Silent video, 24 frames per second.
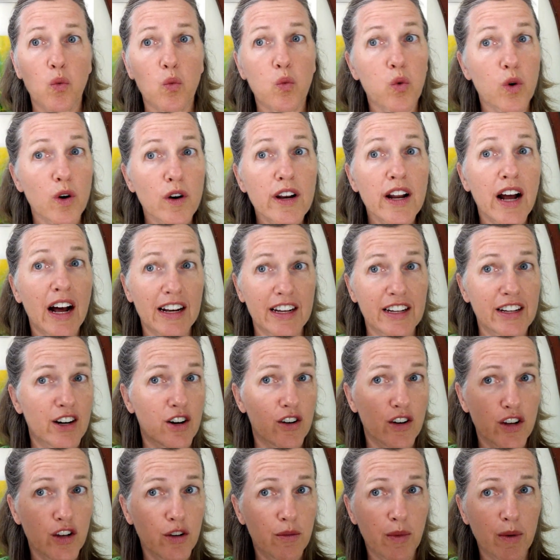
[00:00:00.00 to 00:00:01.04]
we're not in
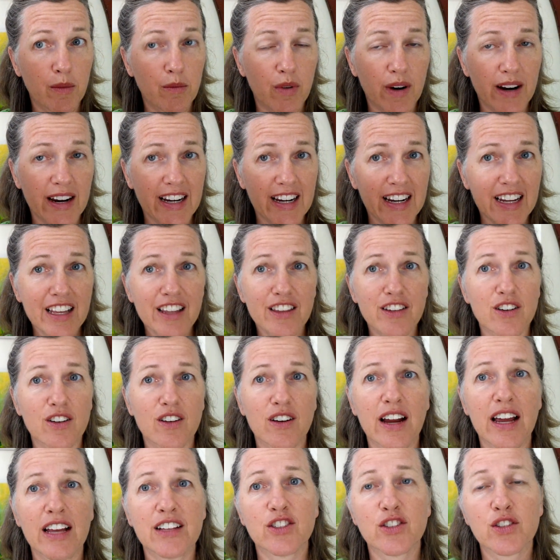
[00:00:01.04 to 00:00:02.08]
our human brain either,
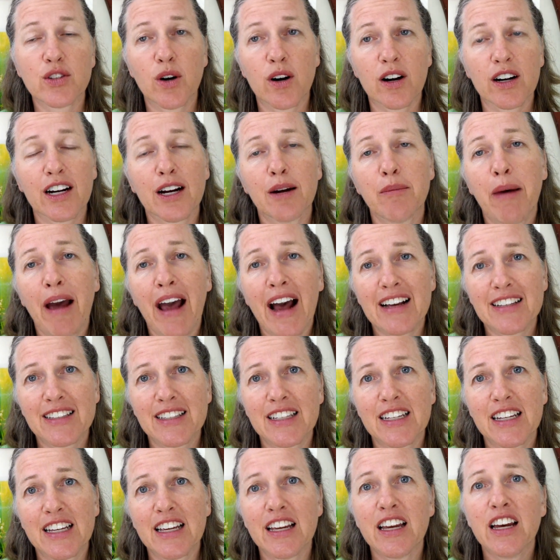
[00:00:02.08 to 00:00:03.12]
and so our
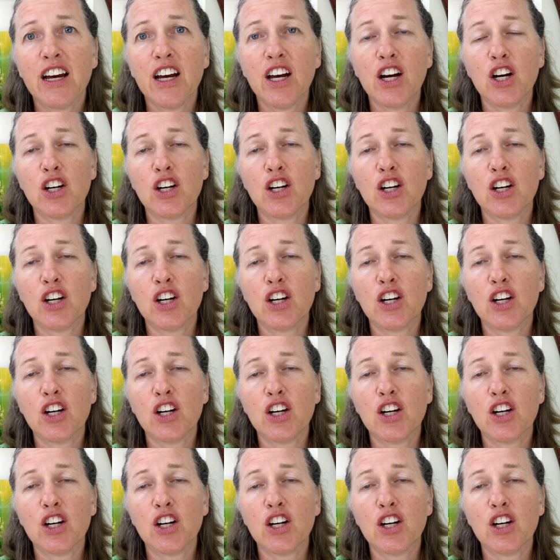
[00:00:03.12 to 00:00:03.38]
capacity